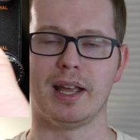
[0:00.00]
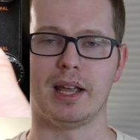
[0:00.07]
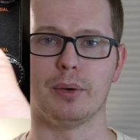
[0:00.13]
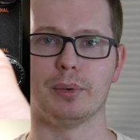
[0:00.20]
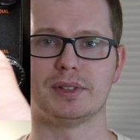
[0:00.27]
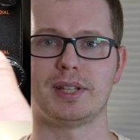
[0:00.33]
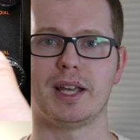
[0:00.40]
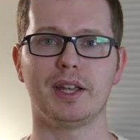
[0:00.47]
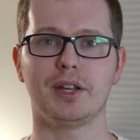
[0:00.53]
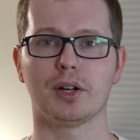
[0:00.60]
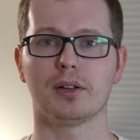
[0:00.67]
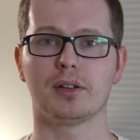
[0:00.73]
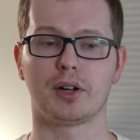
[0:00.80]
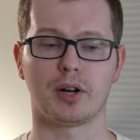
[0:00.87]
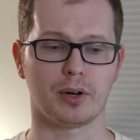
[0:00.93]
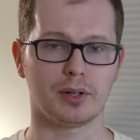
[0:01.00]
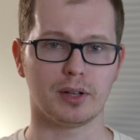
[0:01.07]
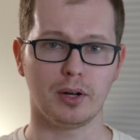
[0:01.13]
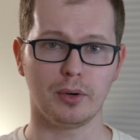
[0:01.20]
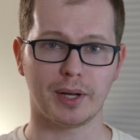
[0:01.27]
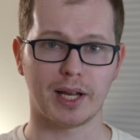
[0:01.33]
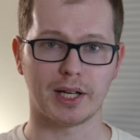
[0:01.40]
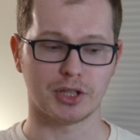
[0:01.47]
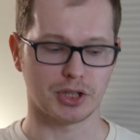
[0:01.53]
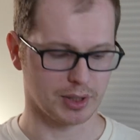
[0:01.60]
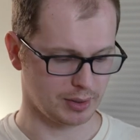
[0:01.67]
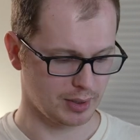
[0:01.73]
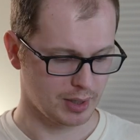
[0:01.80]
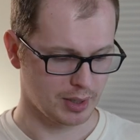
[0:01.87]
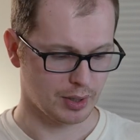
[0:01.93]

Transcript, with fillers: It will take your current location